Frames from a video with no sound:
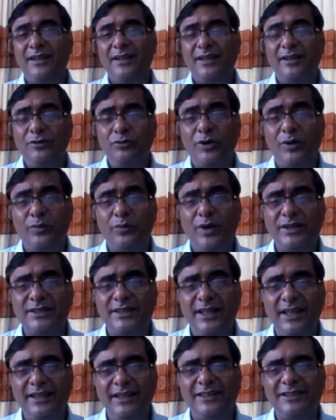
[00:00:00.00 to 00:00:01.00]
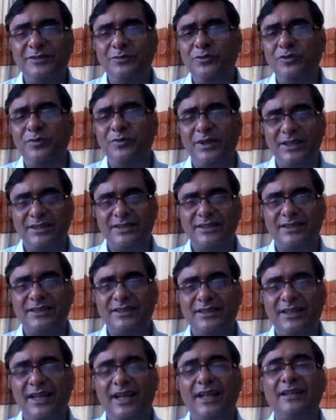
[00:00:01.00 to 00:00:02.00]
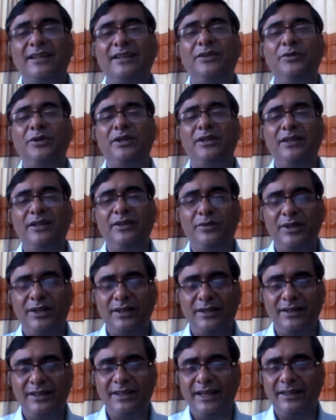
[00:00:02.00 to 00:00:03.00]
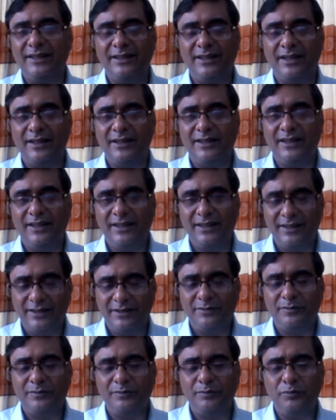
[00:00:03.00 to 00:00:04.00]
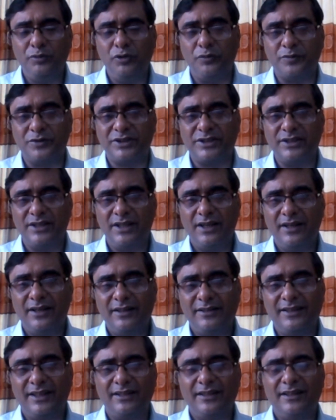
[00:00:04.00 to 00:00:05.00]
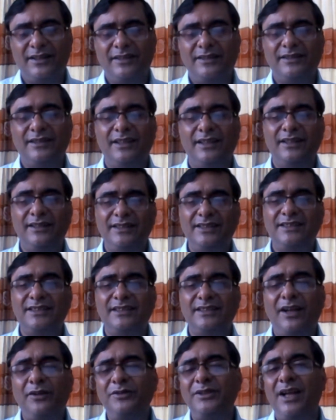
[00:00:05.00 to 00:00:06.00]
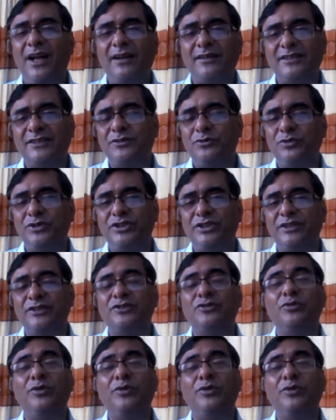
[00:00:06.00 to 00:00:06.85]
Watch the English movies, and you will get the proofs that this is how they ask questions.